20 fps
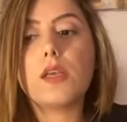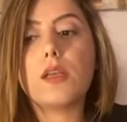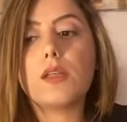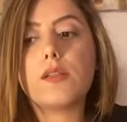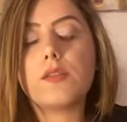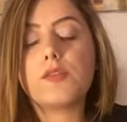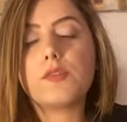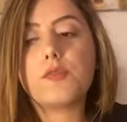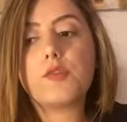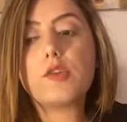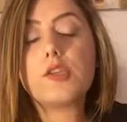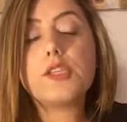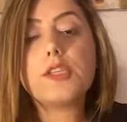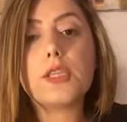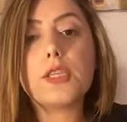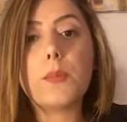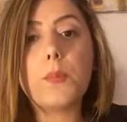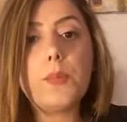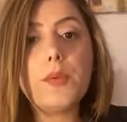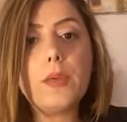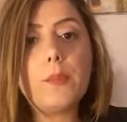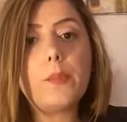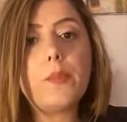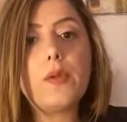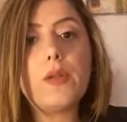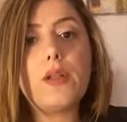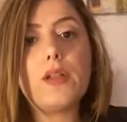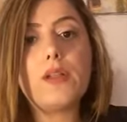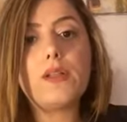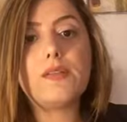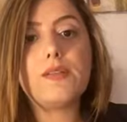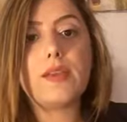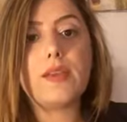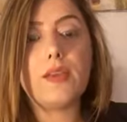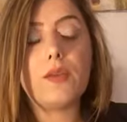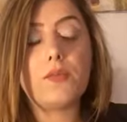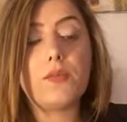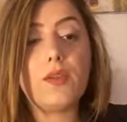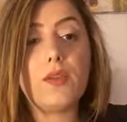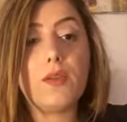for some people,
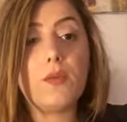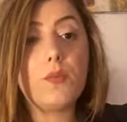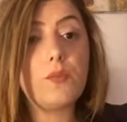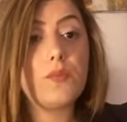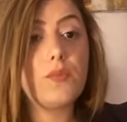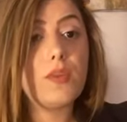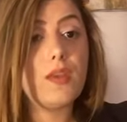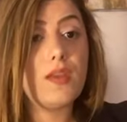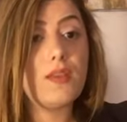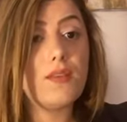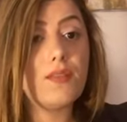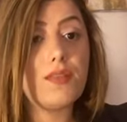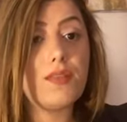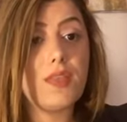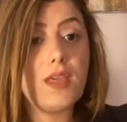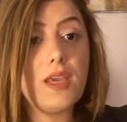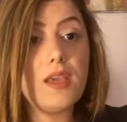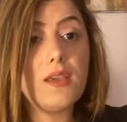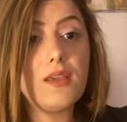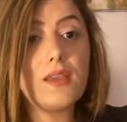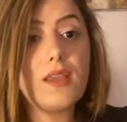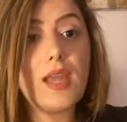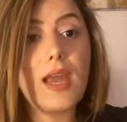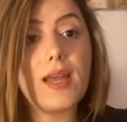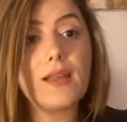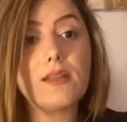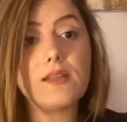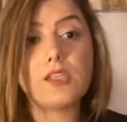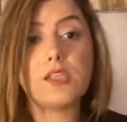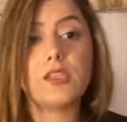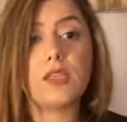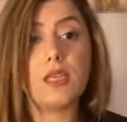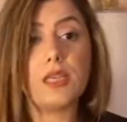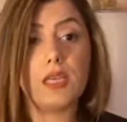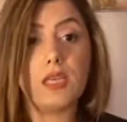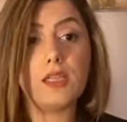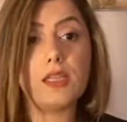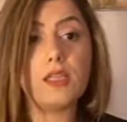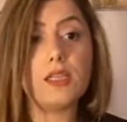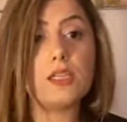they think that the
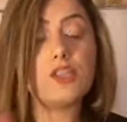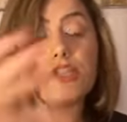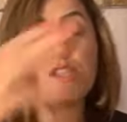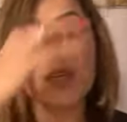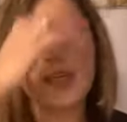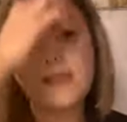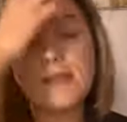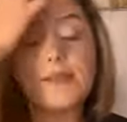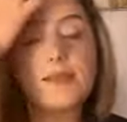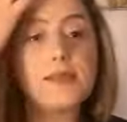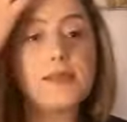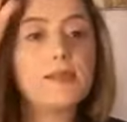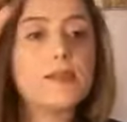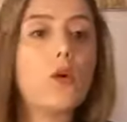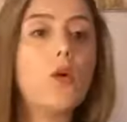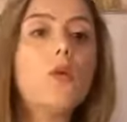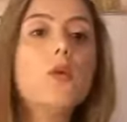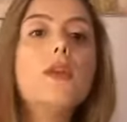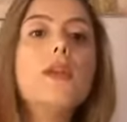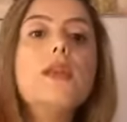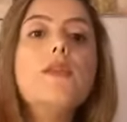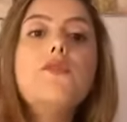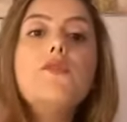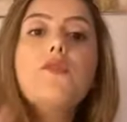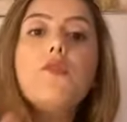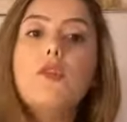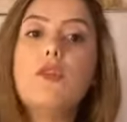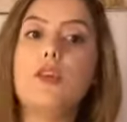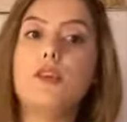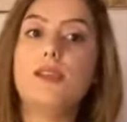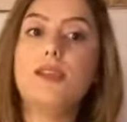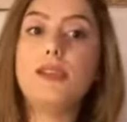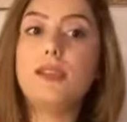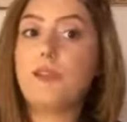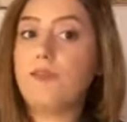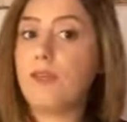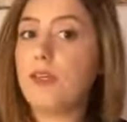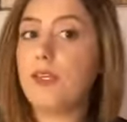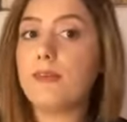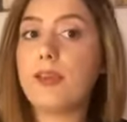English test is only for the
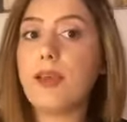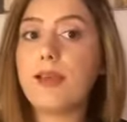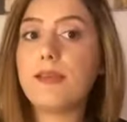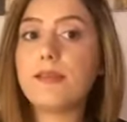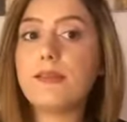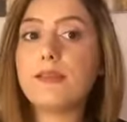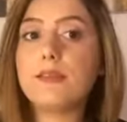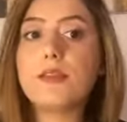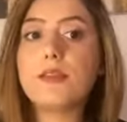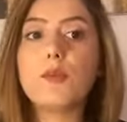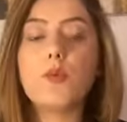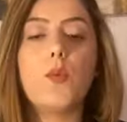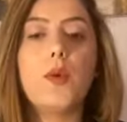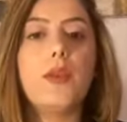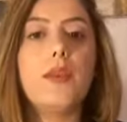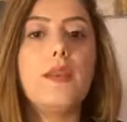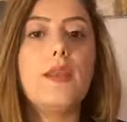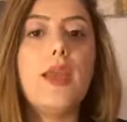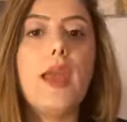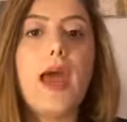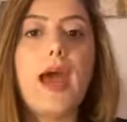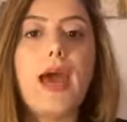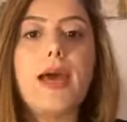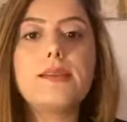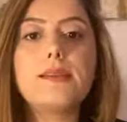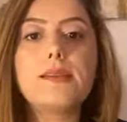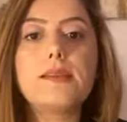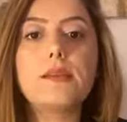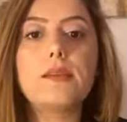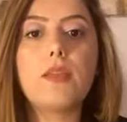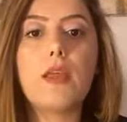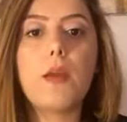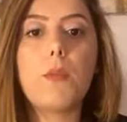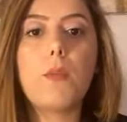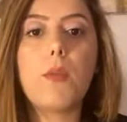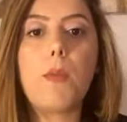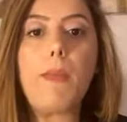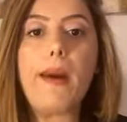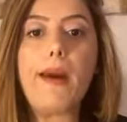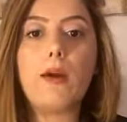civic test when they ask them
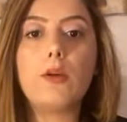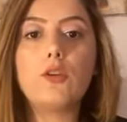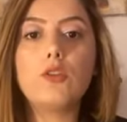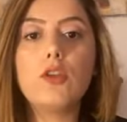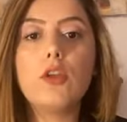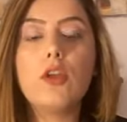about